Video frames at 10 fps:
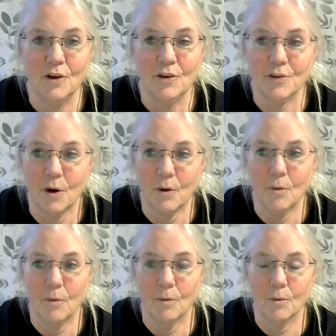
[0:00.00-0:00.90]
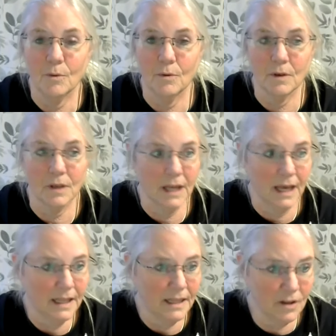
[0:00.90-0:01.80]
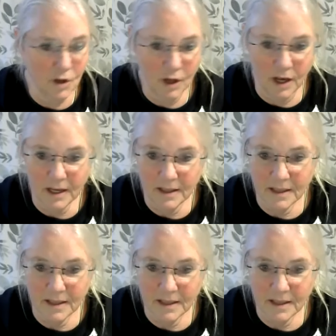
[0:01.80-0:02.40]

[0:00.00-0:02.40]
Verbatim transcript: So let's look.